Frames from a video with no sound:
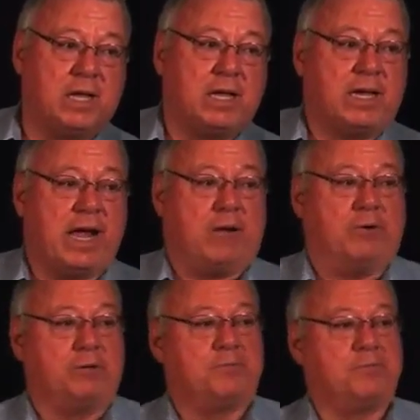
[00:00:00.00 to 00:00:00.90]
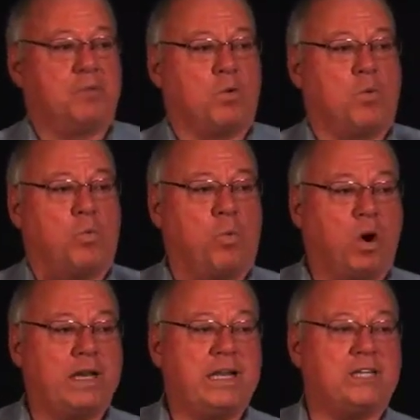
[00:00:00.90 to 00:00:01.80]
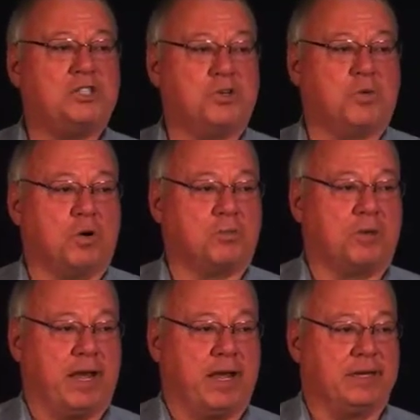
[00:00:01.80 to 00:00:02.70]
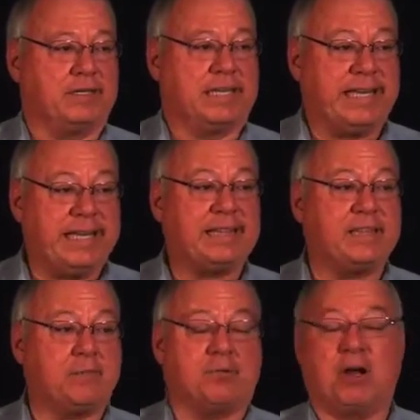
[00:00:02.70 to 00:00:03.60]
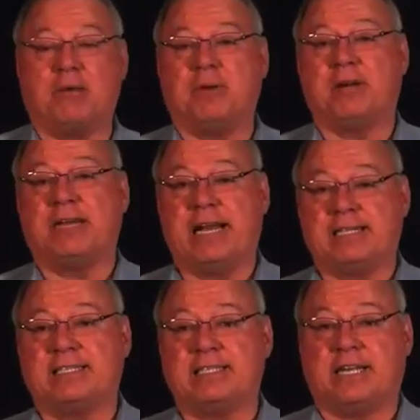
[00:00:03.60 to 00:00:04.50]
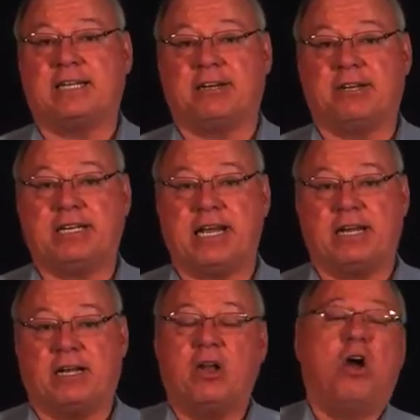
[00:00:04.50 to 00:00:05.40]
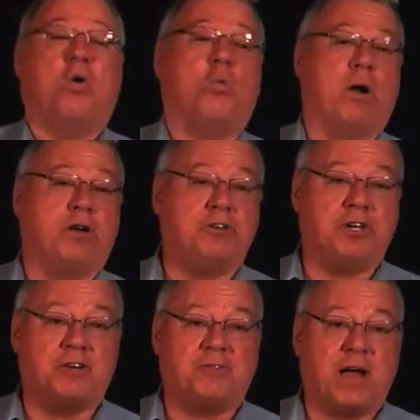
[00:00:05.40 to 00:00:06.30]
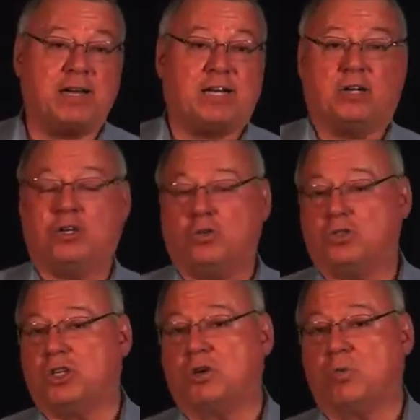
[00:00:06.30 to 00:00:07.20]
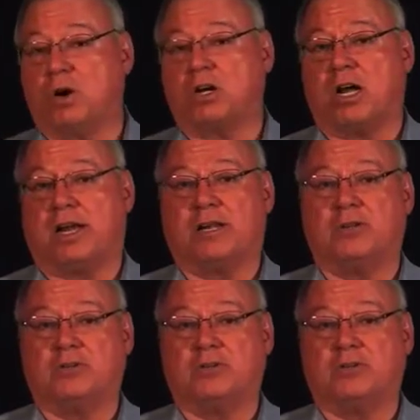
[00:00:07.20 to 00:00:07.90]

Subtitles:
Now, what is your work plan to get the primary and the secondary data? Where are you going to find it? Who's going to work on it?